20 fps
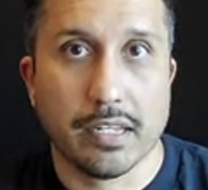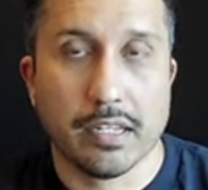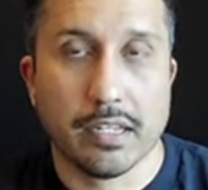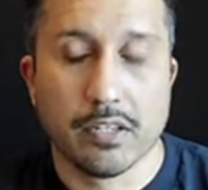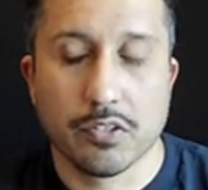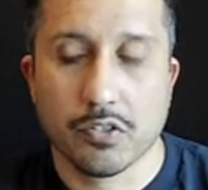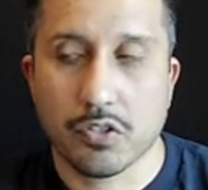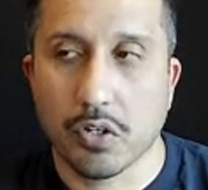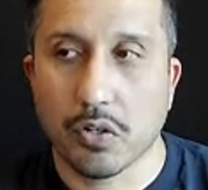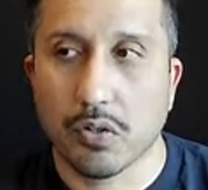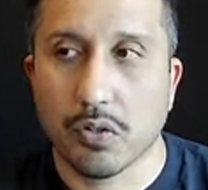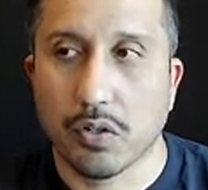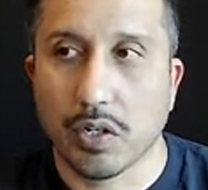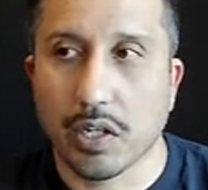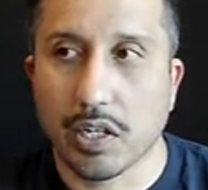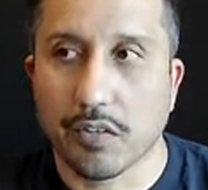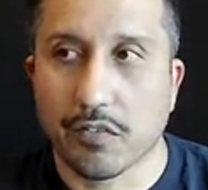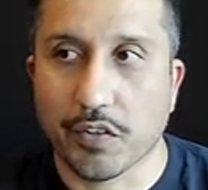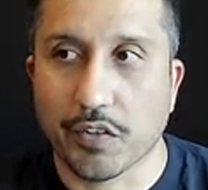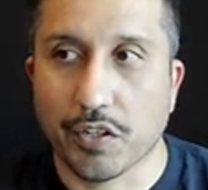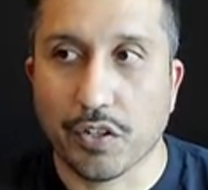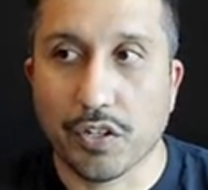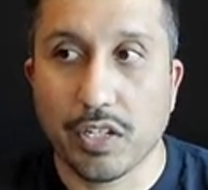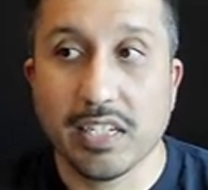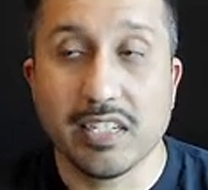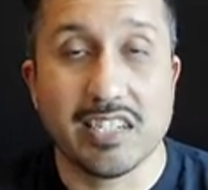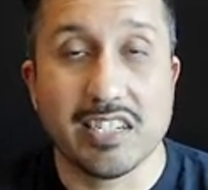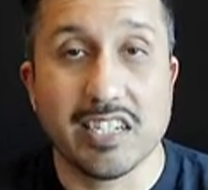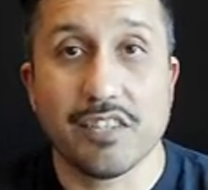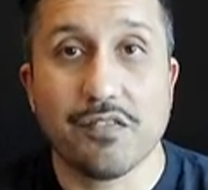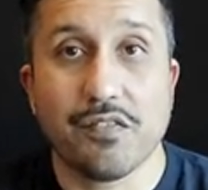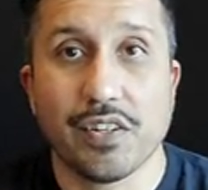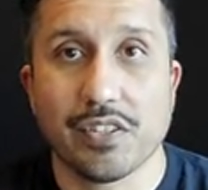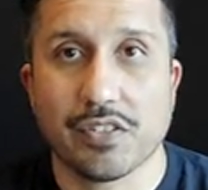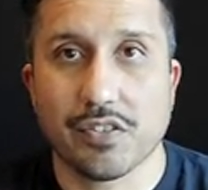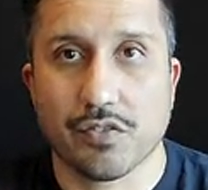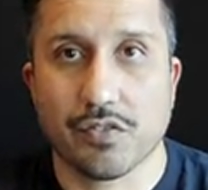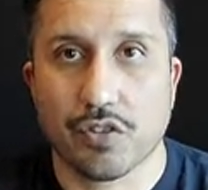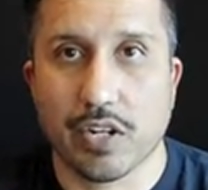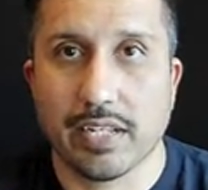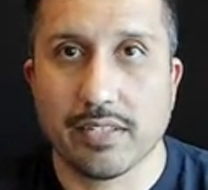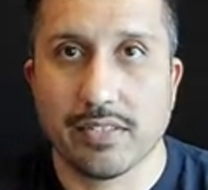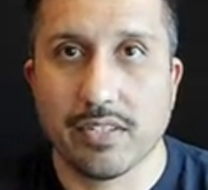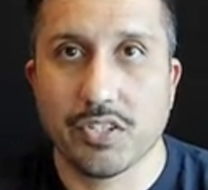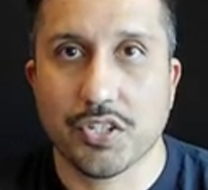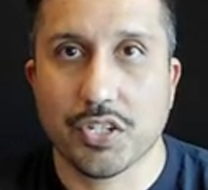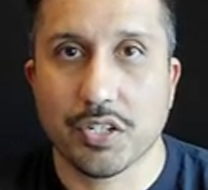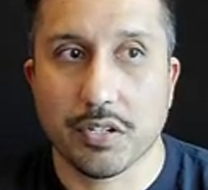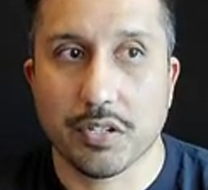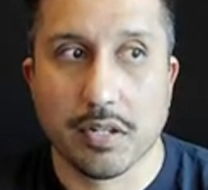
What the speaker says: So if you're in defensive transition